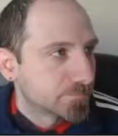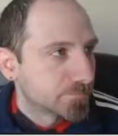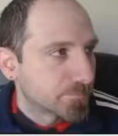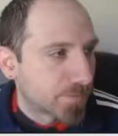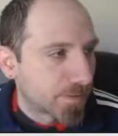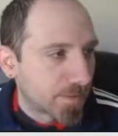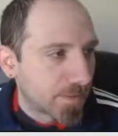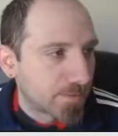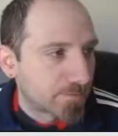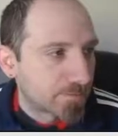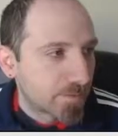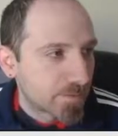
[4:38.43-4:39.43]
But
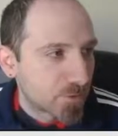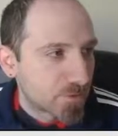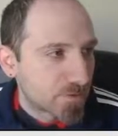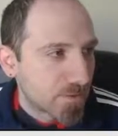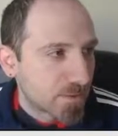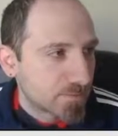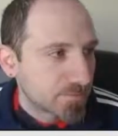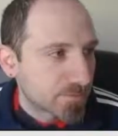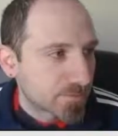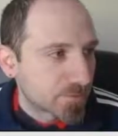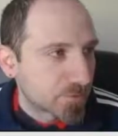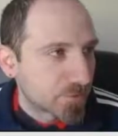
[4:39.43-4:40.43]
again, as you see,
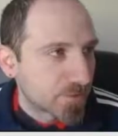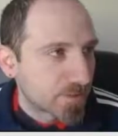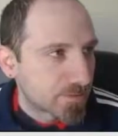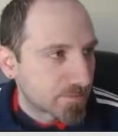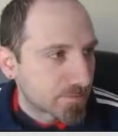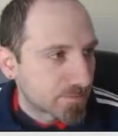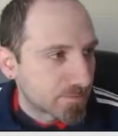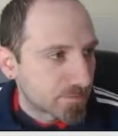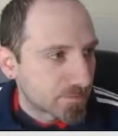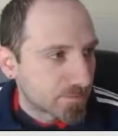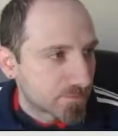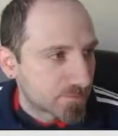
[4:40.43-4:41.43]
there's a good chance
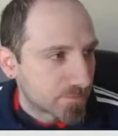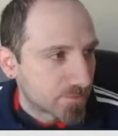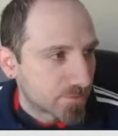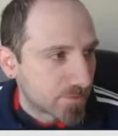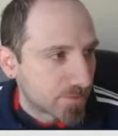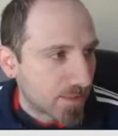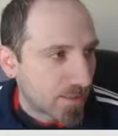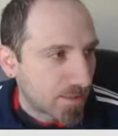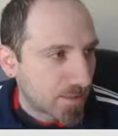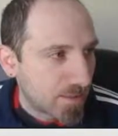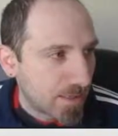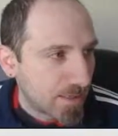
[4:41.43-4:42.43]
you can get
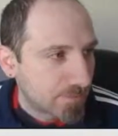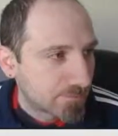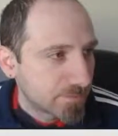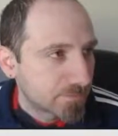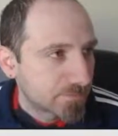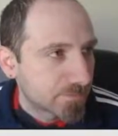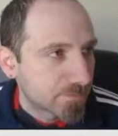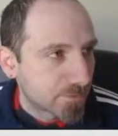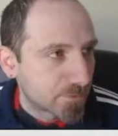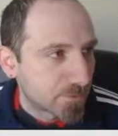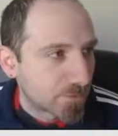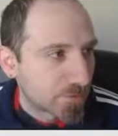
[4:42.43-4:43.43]
hit out of it, so
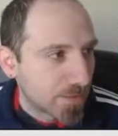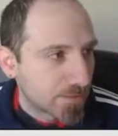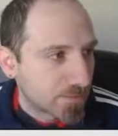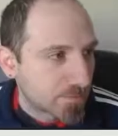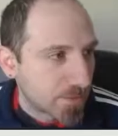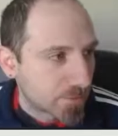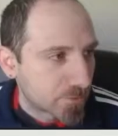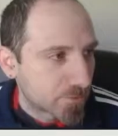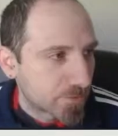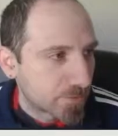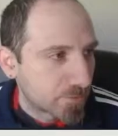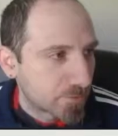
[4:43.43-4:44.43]
you need to make sure
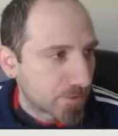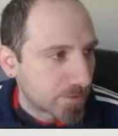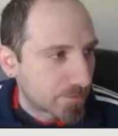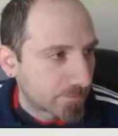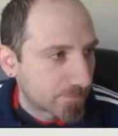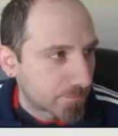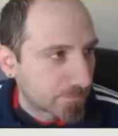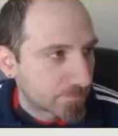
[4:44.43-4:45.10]
that your hit confirm